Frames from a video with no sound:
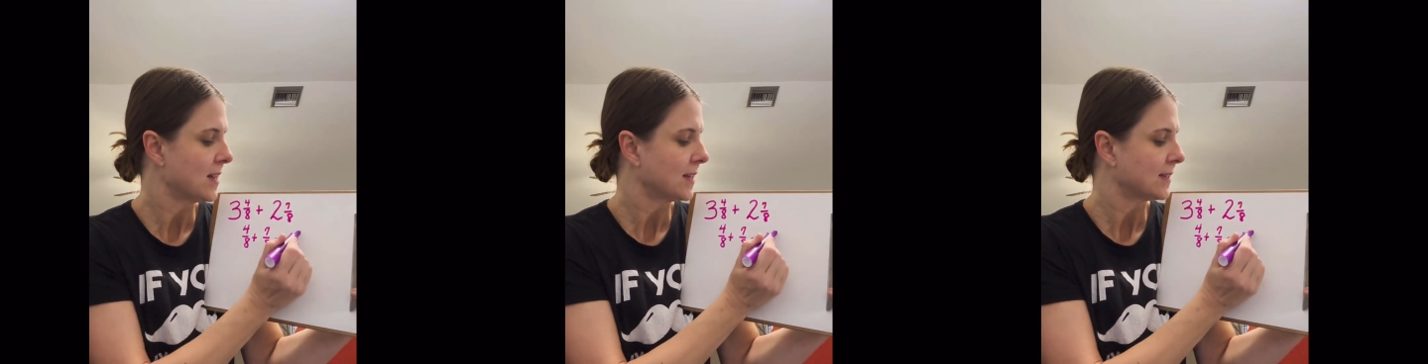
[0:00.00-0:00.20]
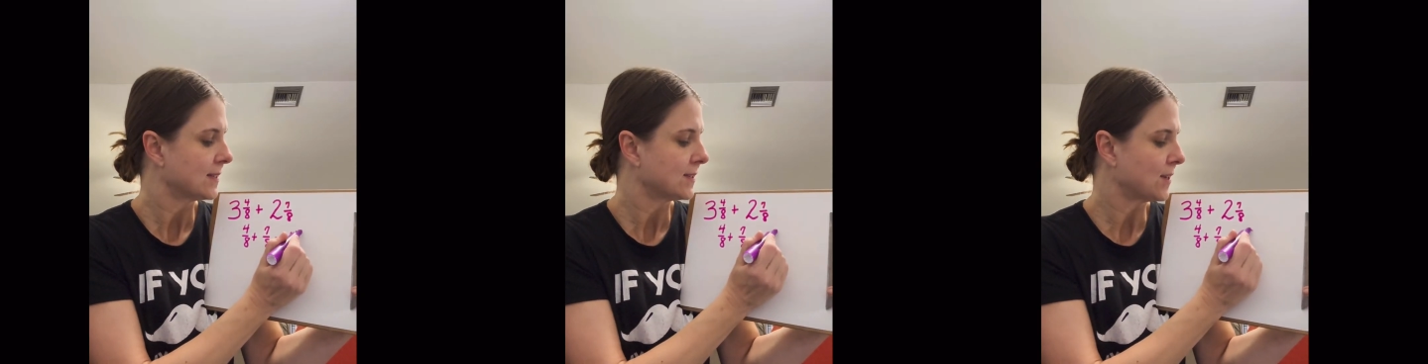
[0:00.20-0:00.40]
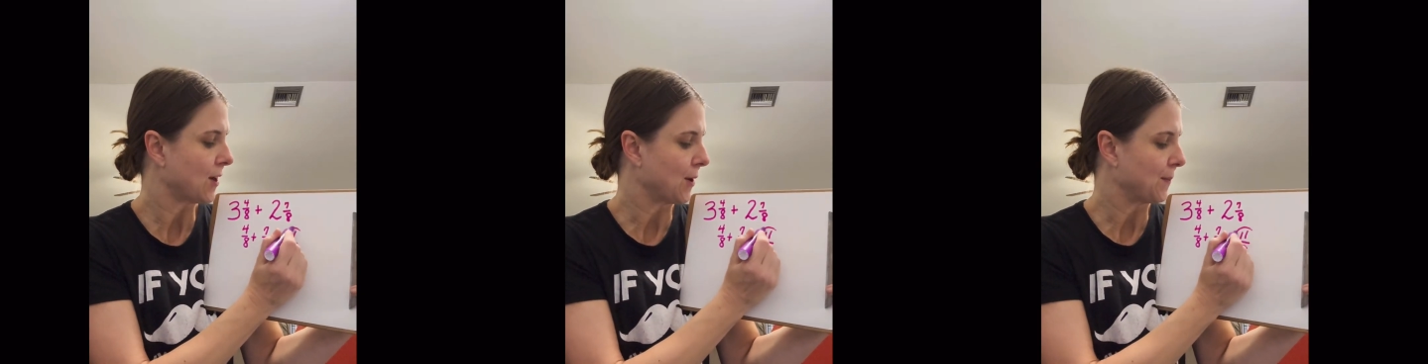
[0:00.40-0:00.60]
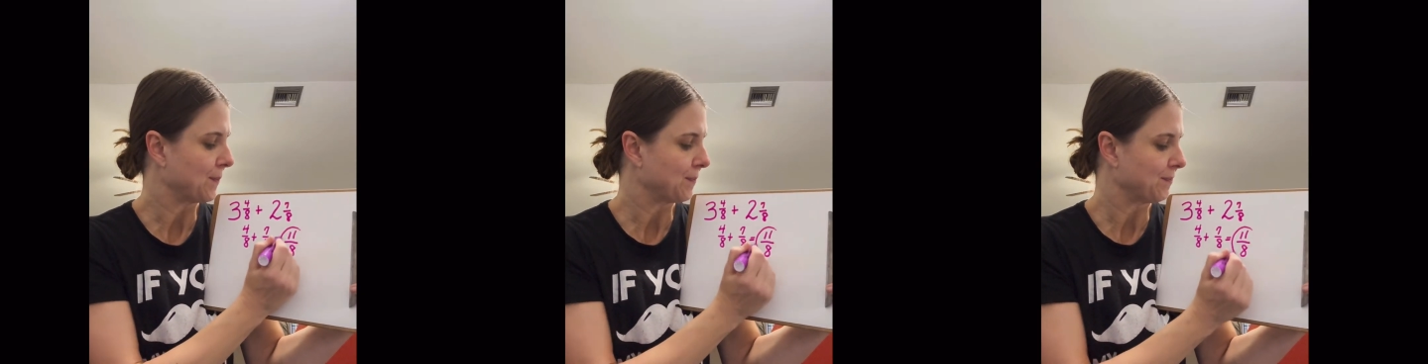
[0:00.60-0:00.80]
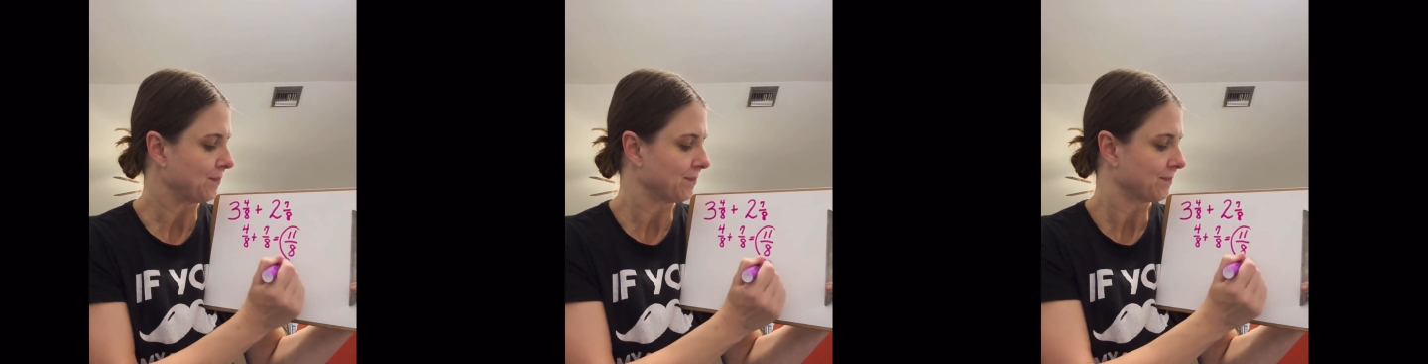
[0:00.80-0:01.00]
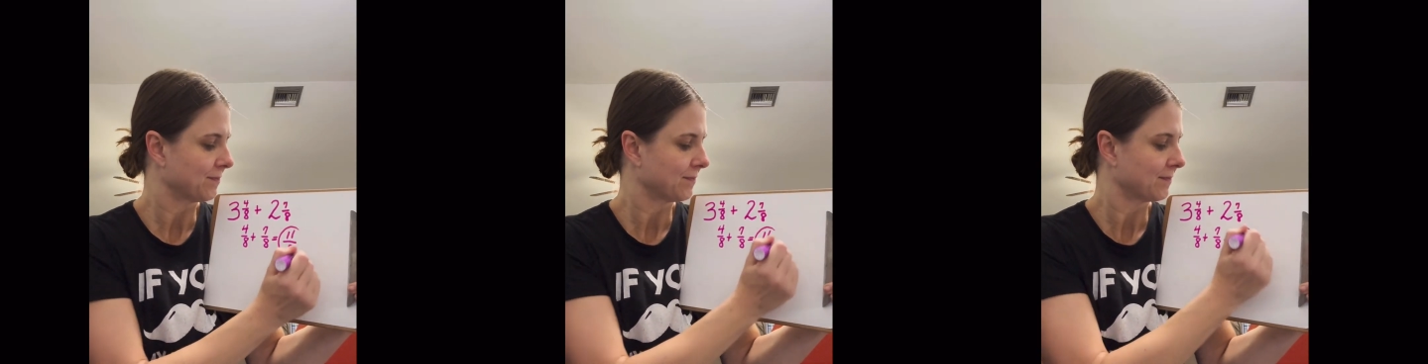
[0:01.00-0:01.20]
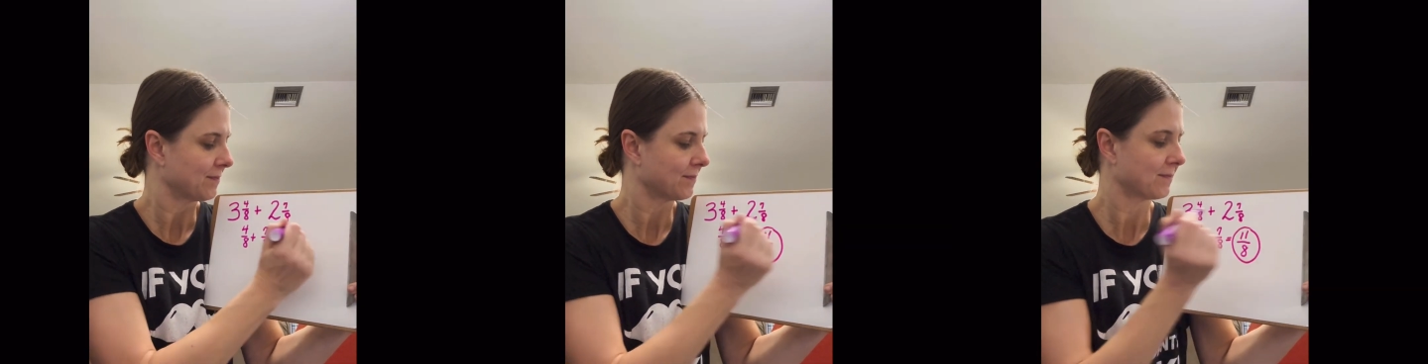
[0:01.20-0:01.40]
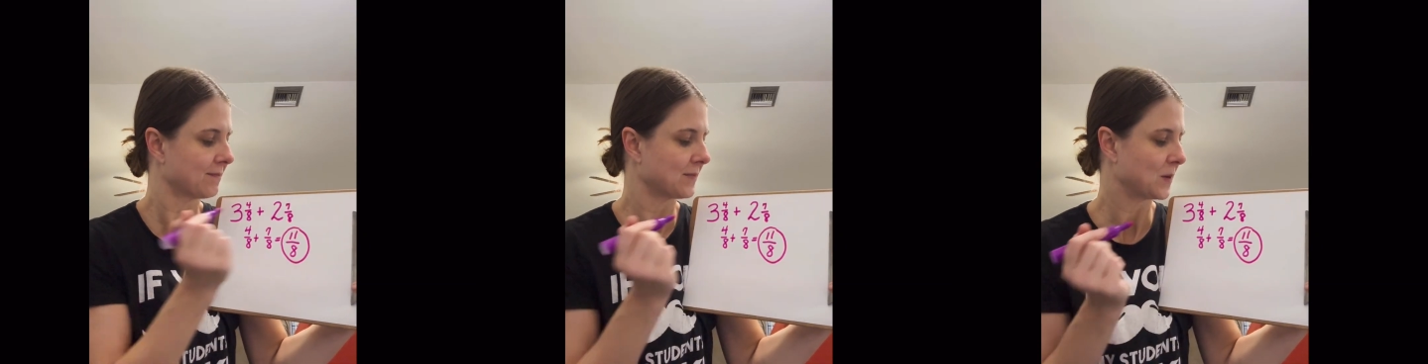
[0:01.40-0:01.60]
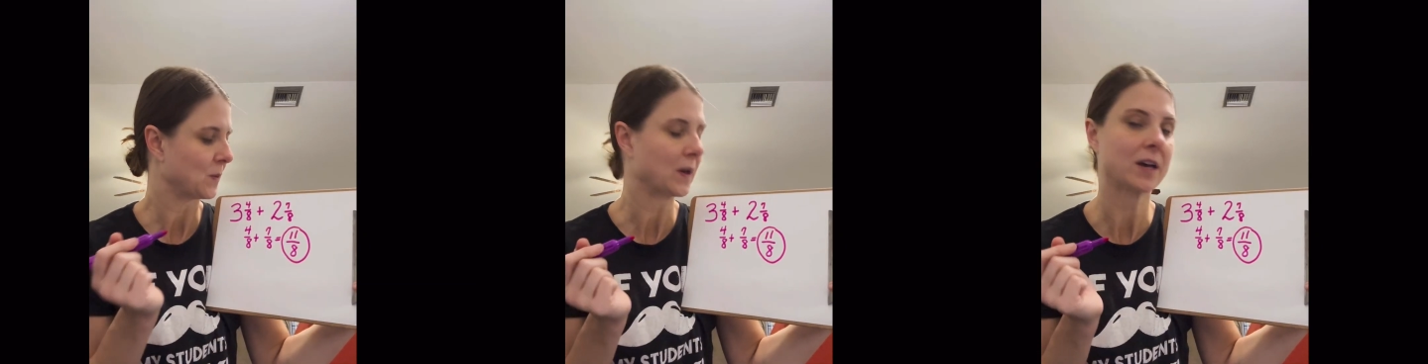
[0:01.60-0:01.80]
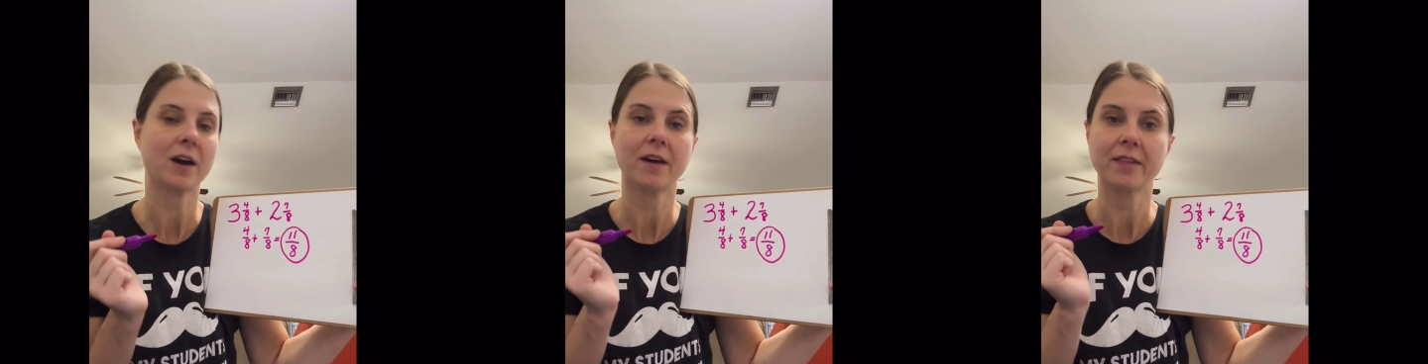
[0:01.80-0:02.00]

So we call